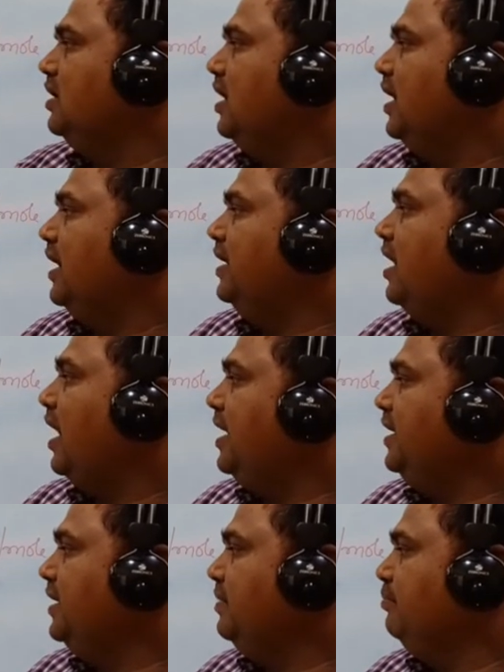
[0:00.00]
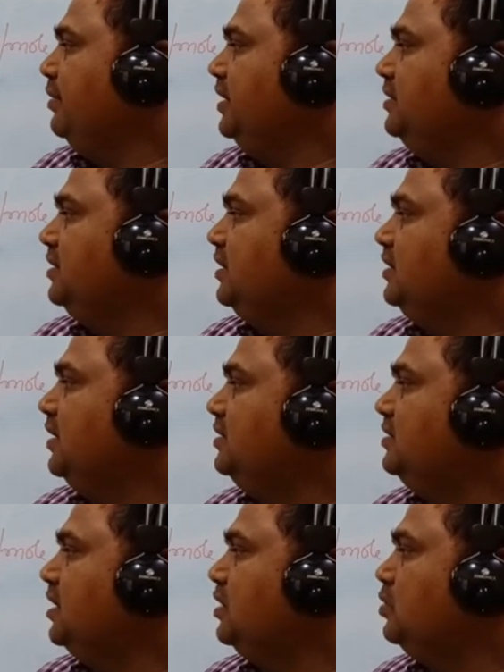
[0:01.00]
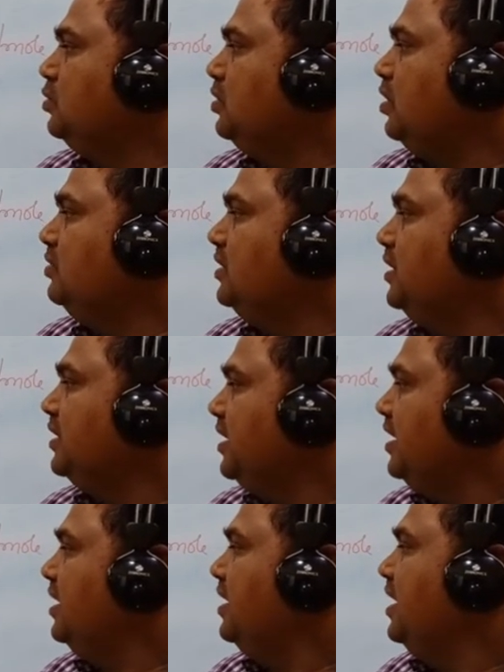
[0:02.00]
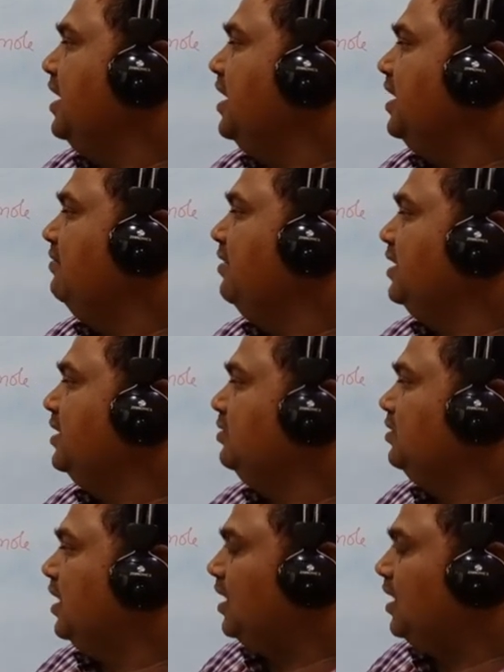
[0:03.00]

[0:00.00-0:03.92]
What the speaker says: At high temperature, that is at 2000 K. It will give